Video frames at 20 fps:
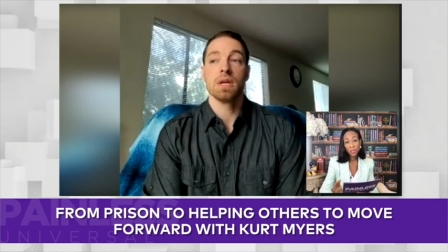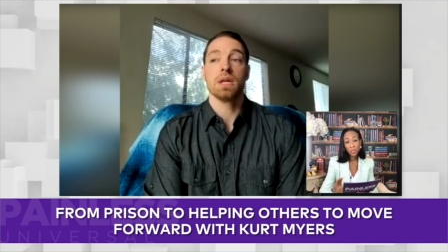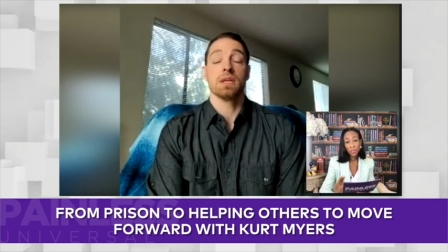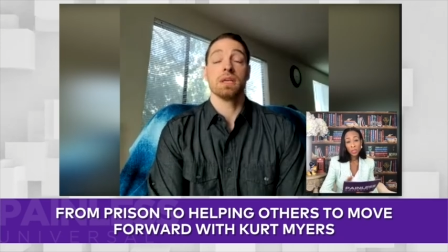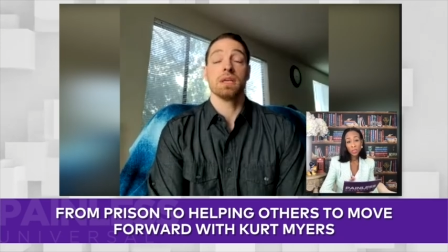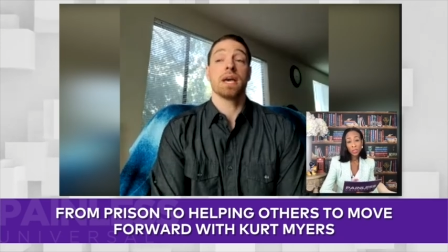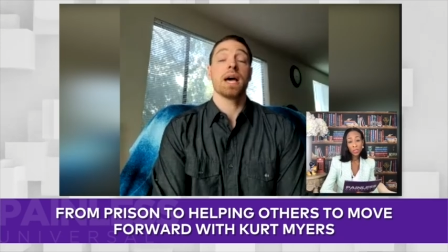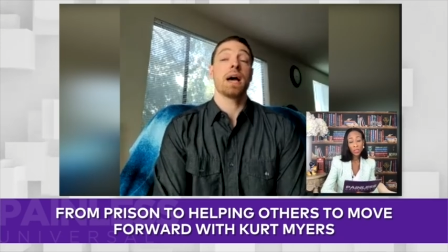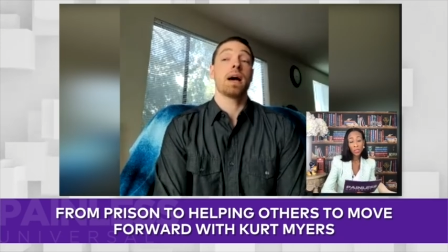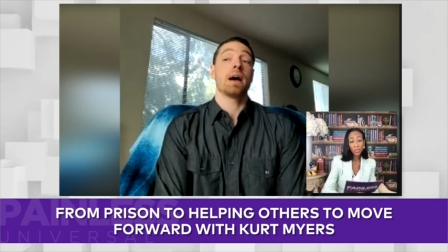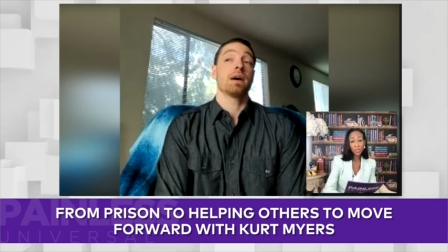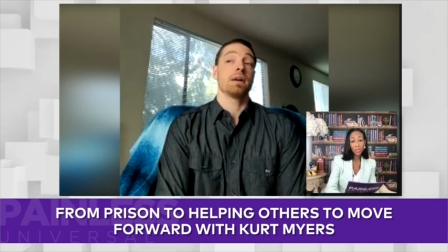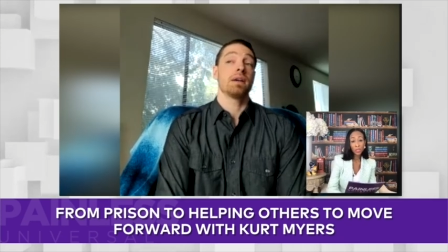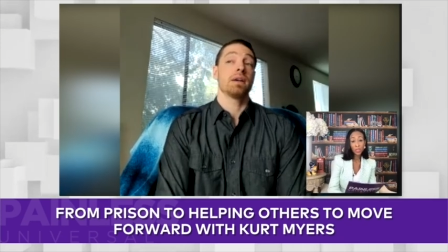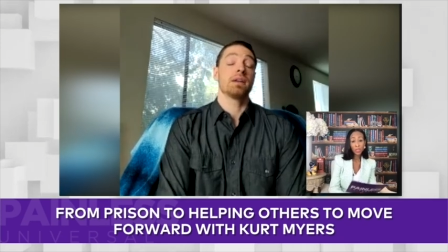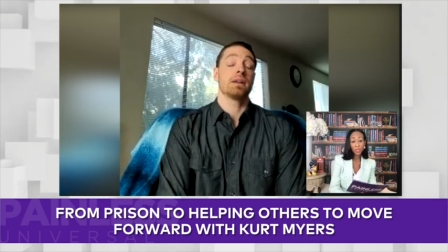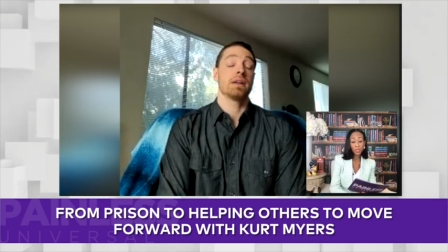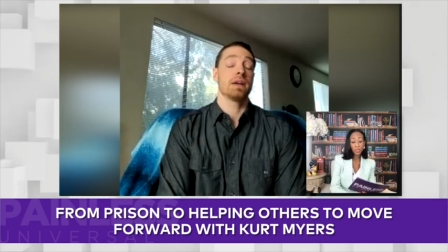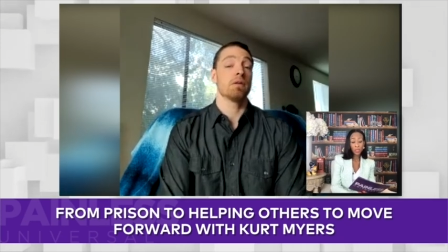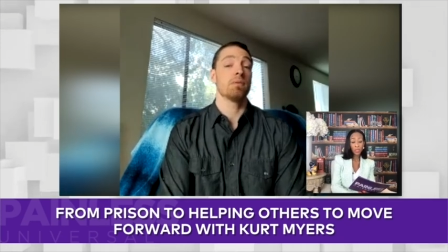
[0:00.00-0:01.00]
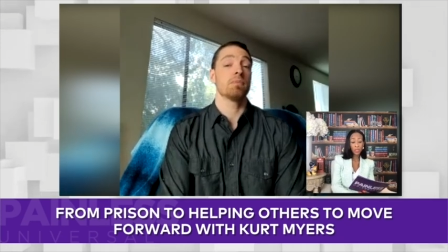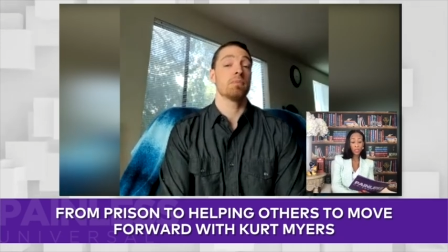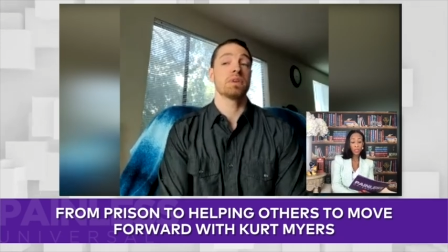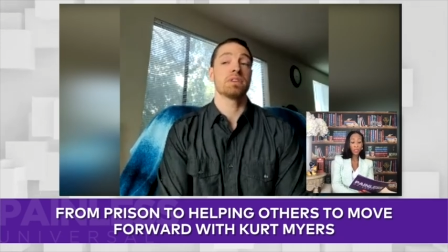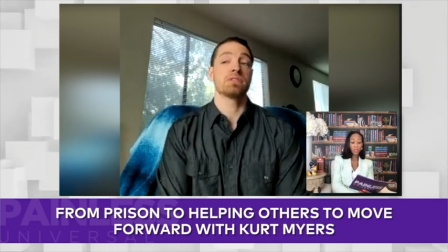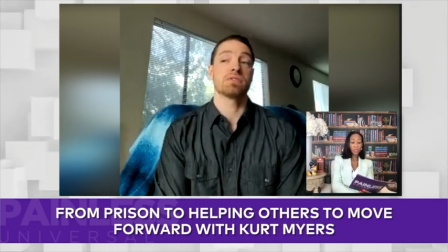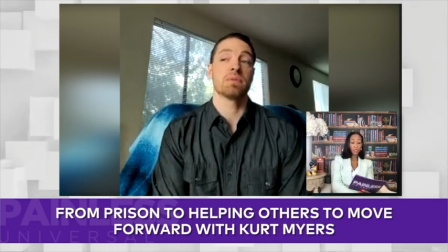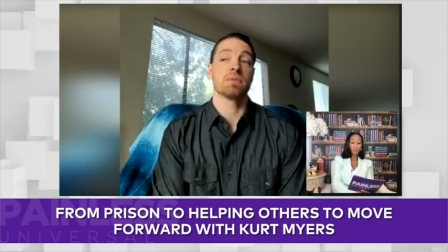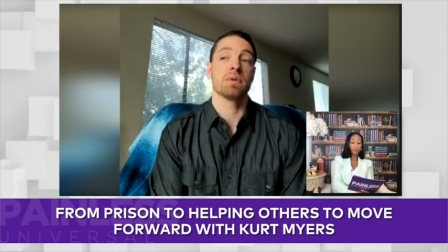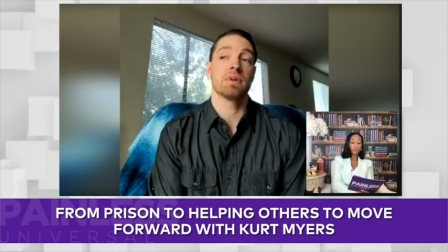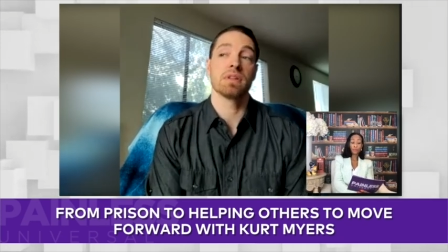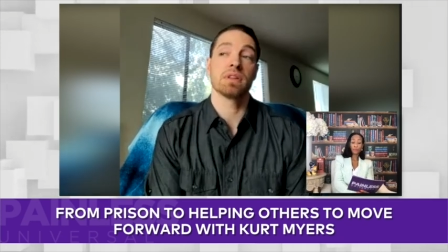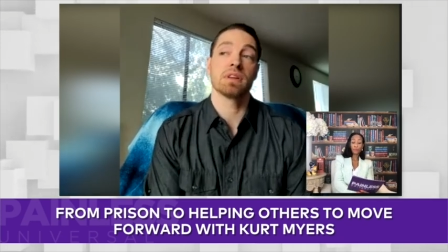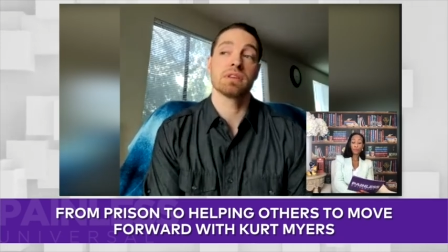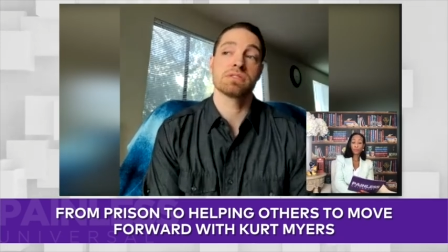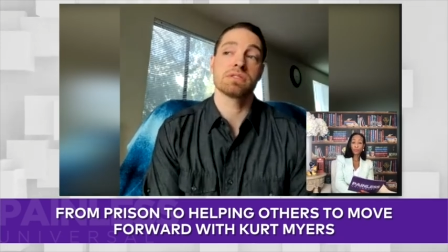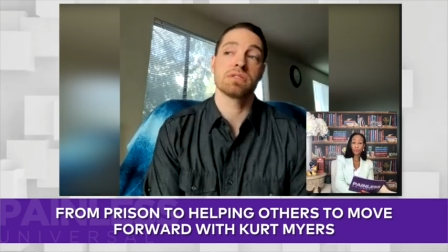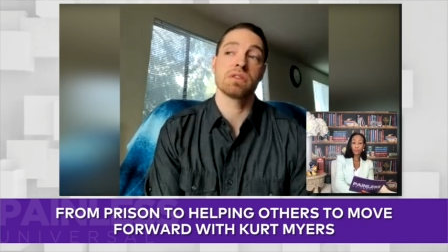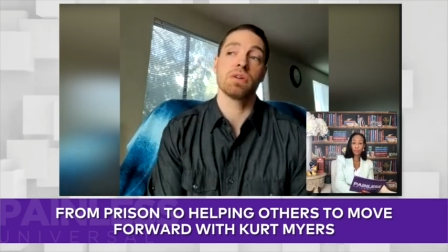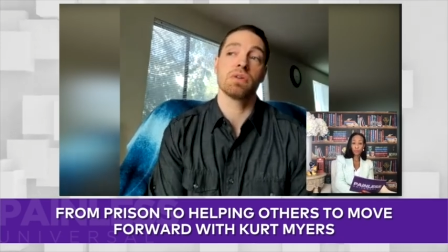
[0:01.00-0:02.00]
Yeah, it helped me.
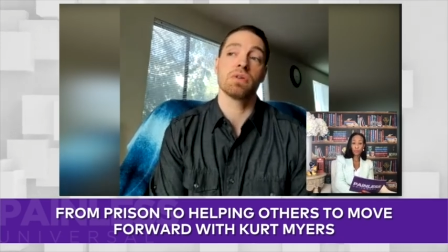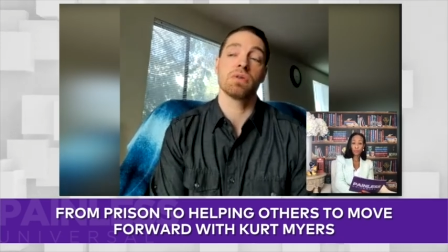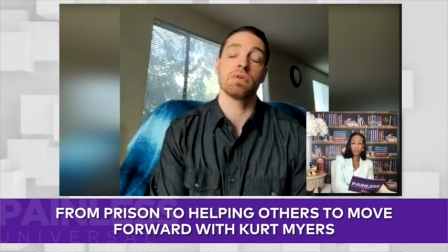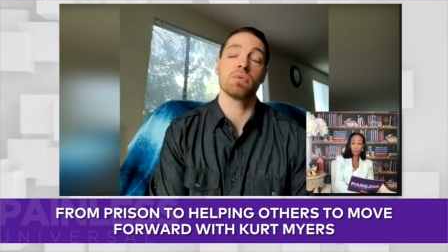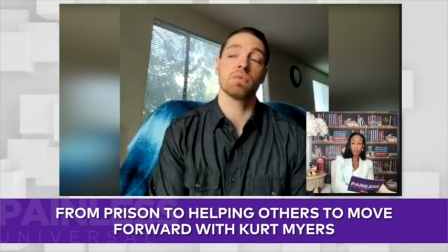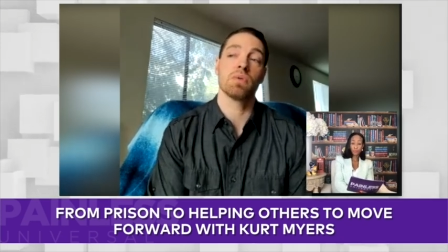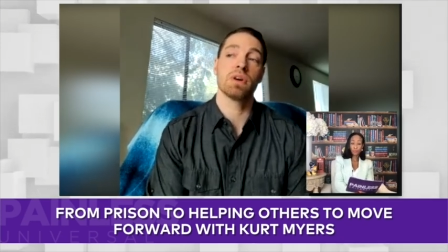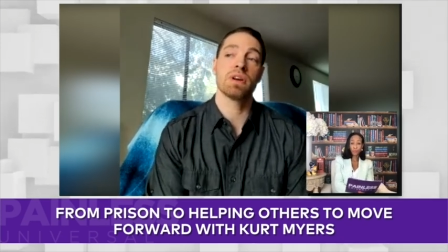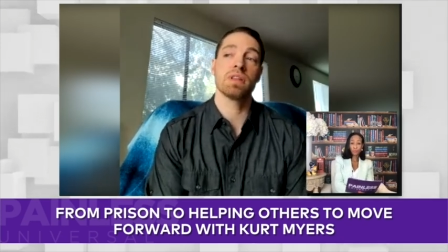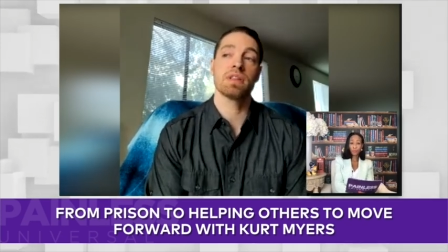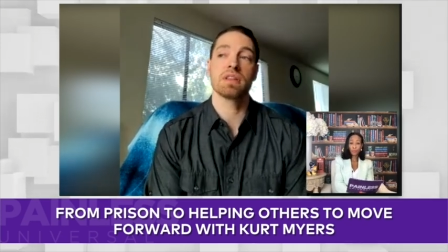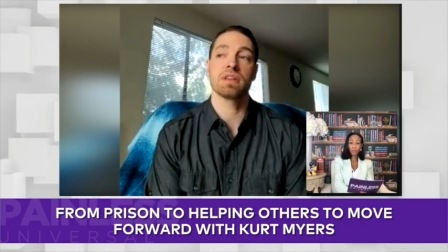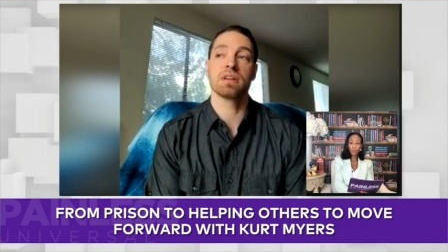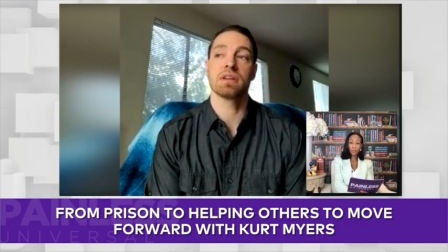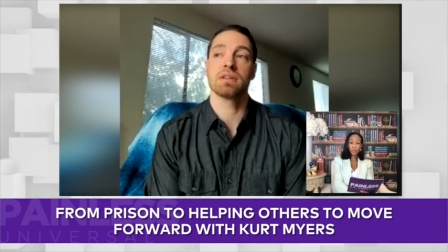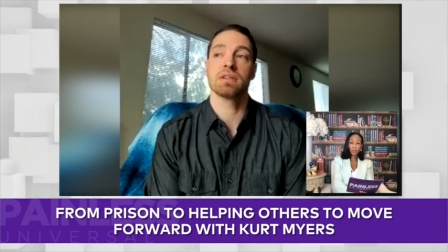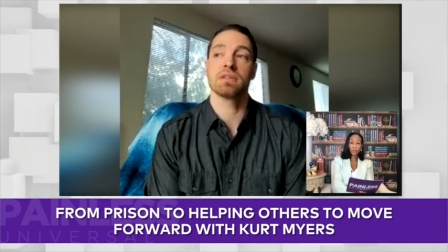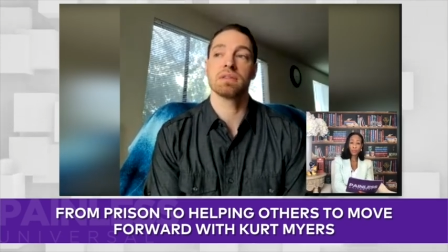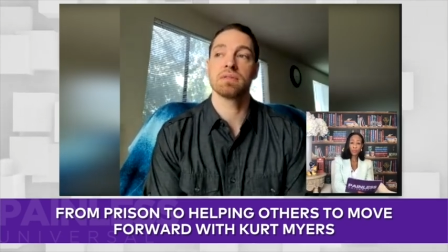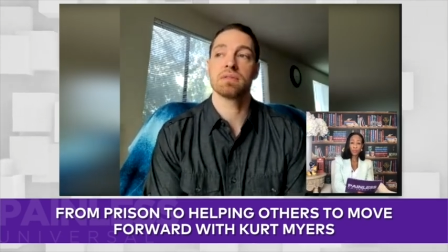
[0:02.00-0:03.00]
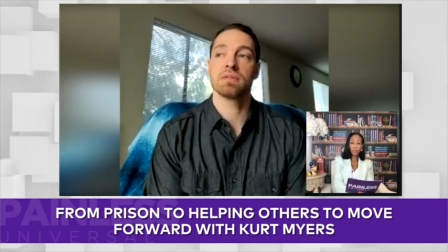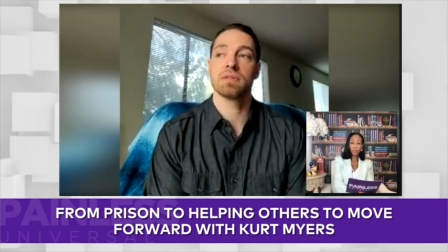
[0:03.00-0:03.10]
So one of the